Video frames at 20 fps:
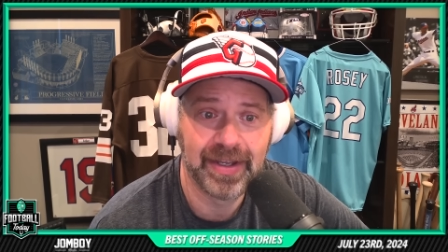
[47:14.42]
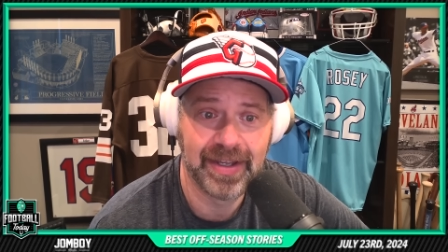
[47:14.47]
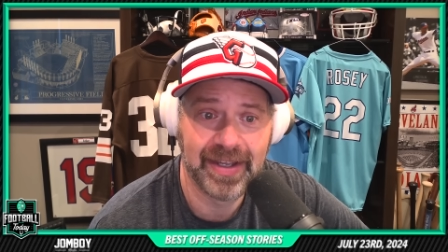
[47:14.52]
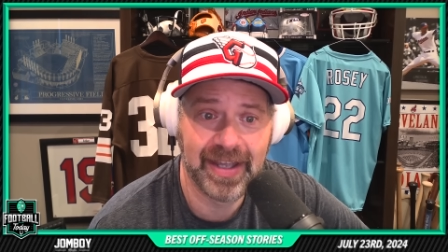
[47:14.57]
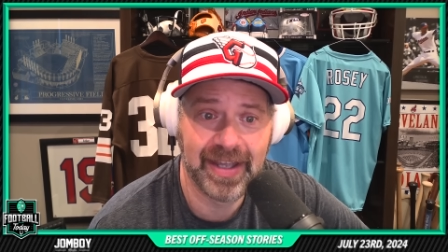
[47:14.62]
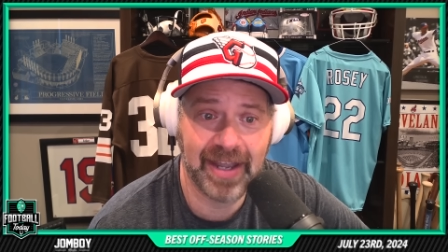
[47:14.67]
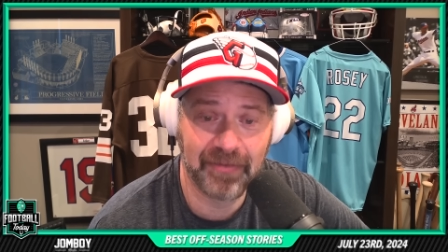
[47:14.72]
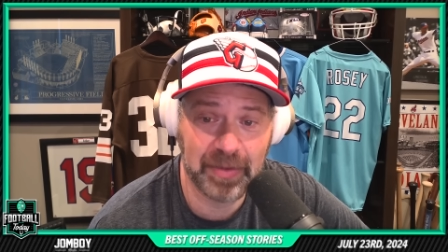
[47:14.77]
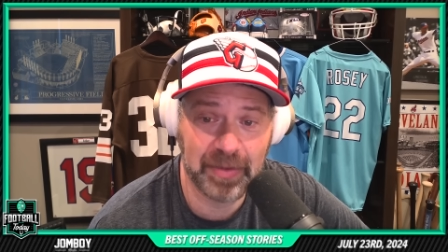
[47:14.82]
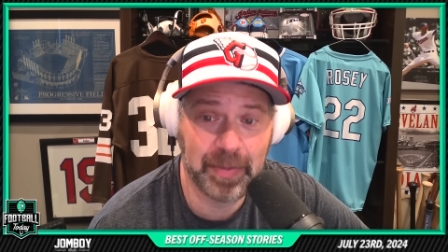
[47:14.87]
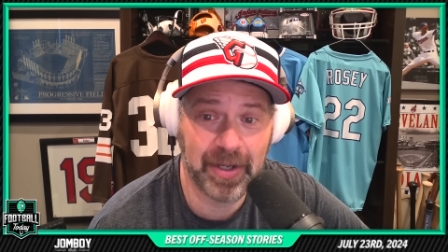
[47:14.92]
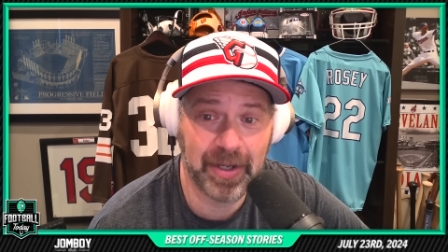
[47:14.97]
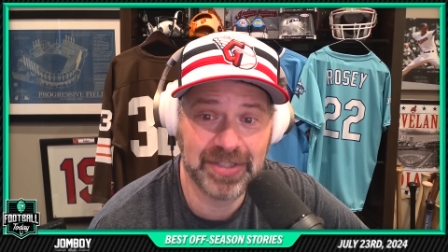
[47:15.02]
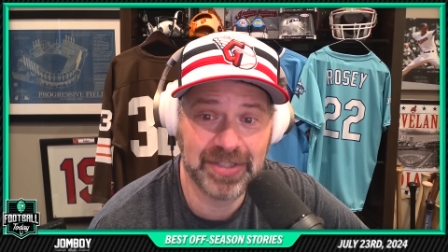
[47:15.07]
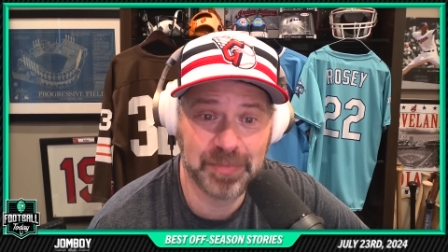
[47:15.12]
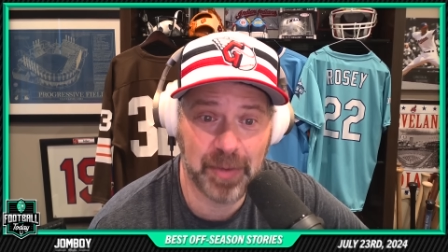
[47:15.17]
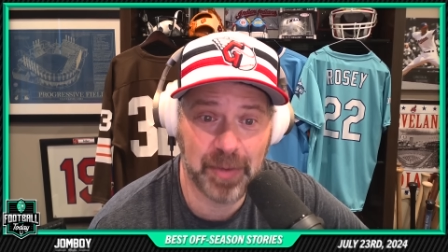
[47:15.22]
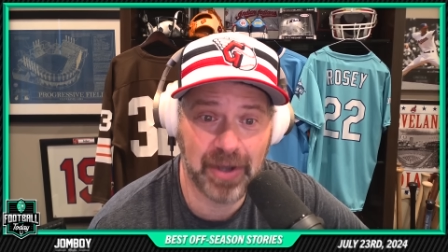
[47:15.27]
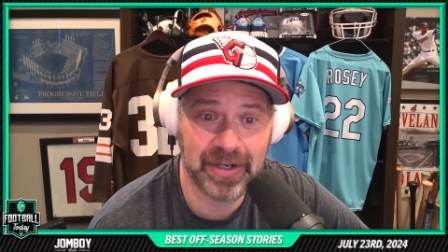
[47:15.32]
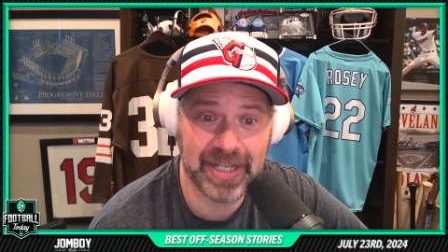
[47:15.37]
Everybody's
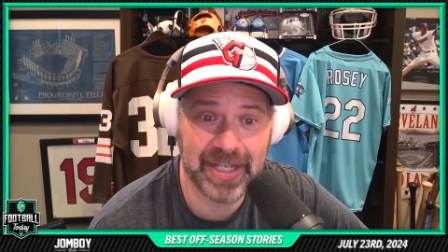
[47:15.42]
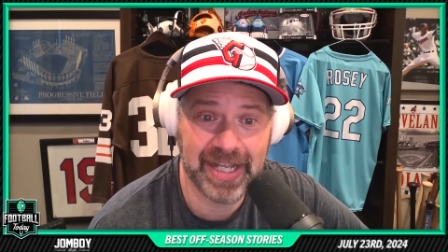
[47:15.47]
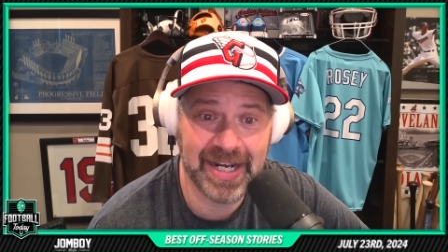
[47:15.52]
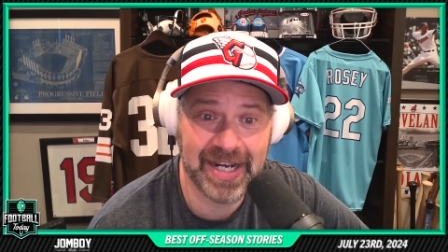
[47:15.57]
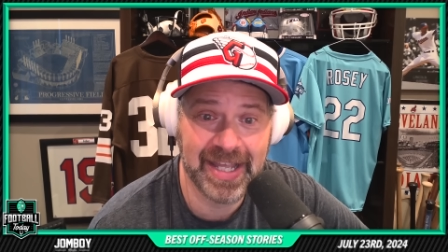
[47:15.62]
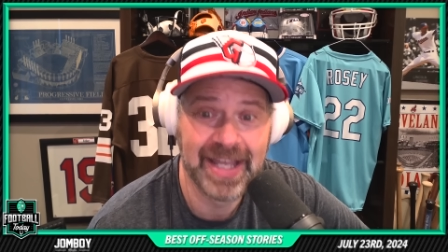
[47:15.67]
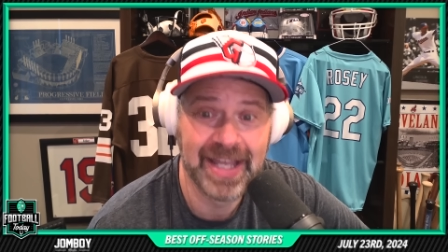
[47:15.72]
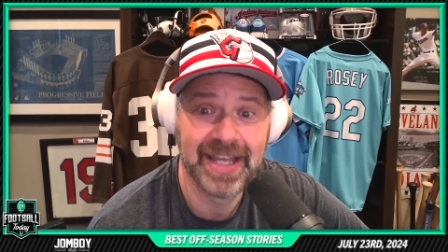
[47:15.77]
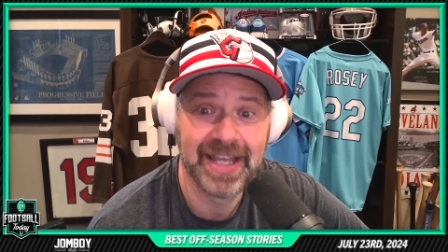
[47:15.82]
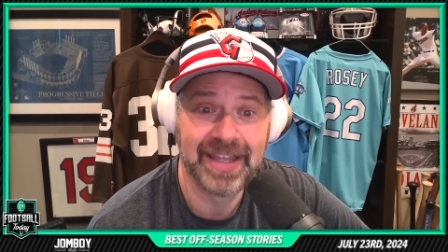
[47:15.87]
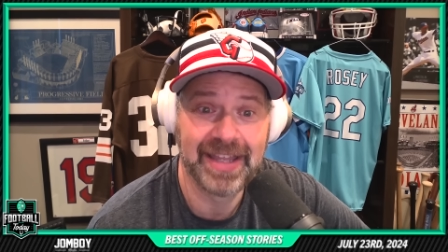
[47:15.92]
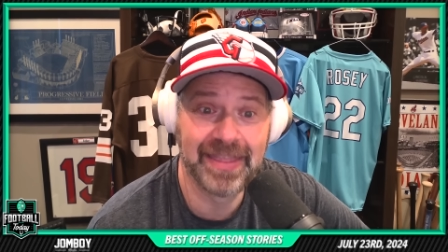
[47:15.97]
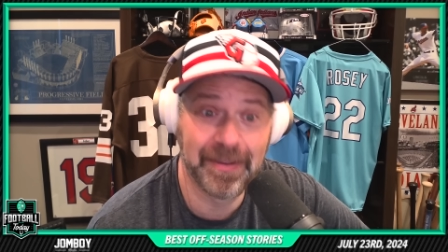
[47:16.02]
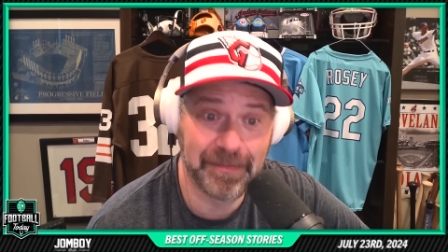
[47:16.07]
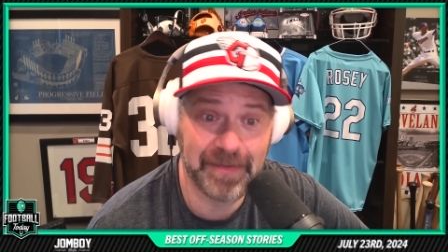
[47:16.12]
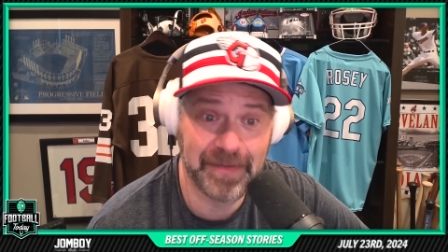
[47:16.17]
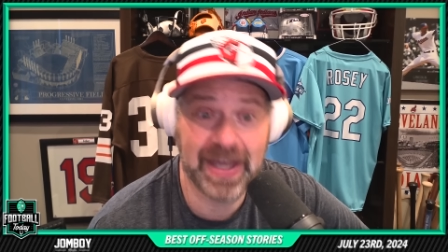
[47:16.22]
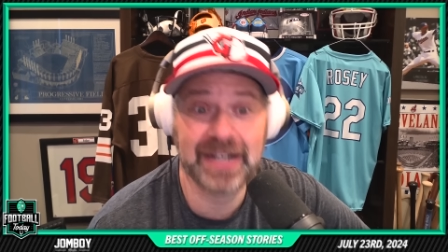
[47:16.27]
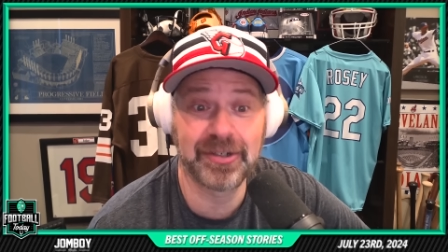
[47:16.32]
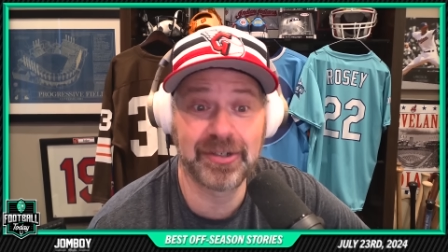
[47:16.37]
bought in. The
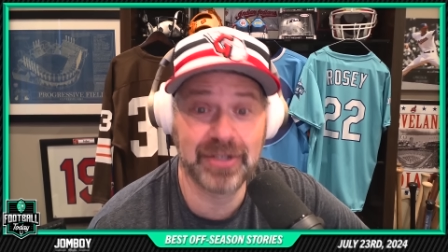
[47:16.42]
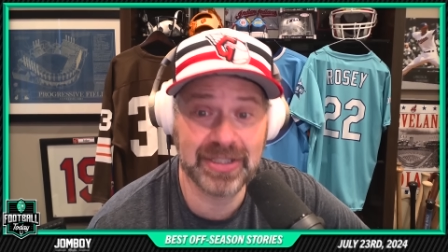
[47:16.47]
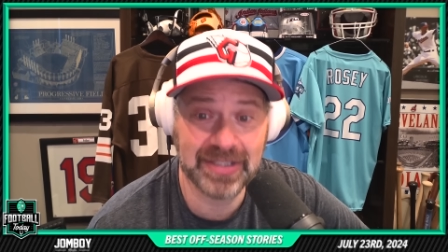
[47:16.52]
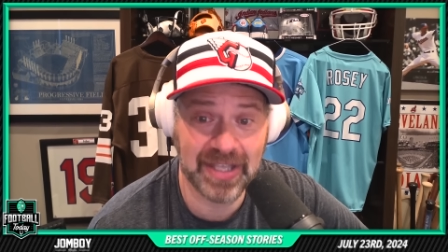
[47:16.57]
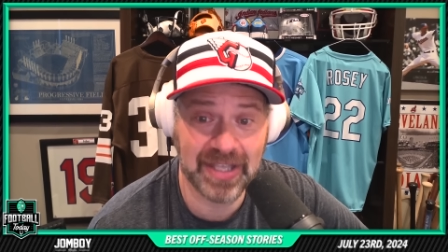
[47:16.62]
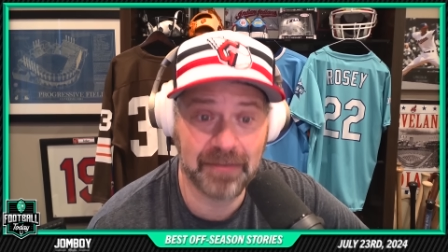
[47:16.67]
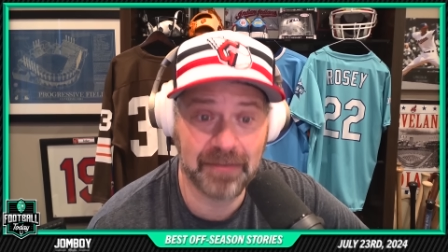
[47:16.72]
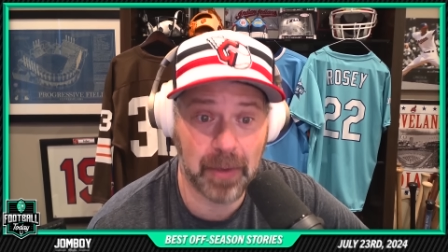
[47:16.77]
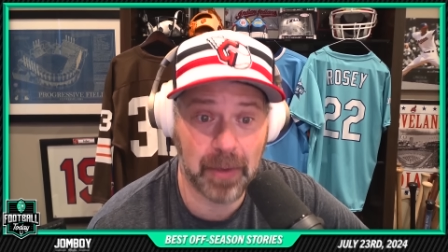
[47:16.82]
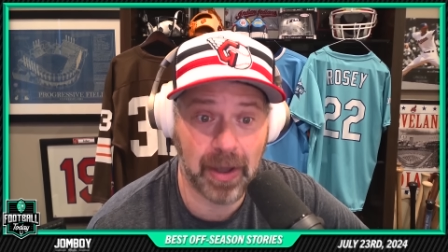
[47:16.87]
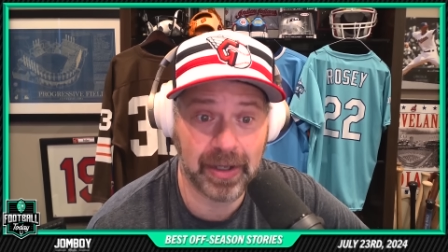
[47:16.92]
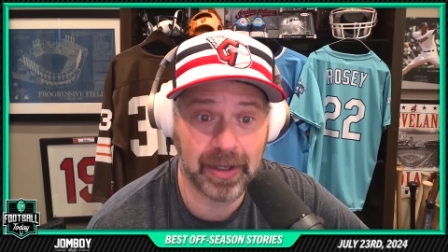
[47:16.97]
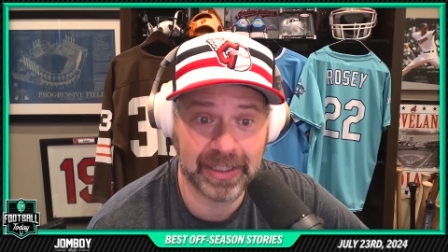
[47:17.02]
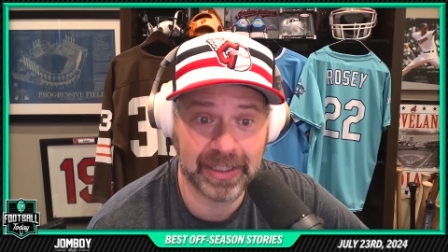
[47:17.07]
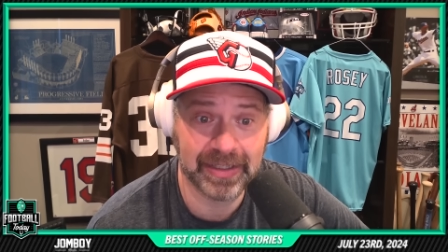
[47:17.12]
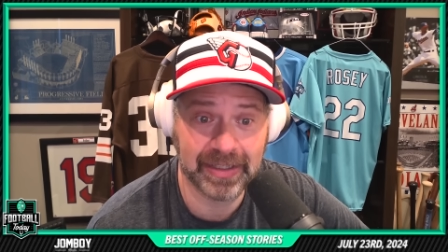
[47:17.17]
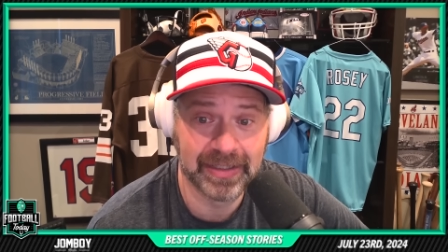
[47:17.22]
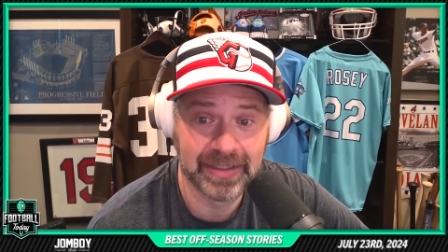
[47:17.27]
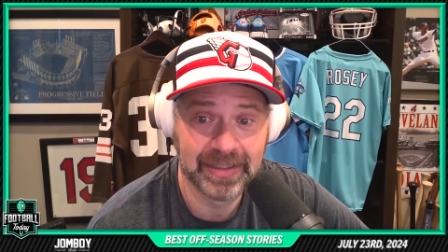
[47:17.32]
veterans have bought in.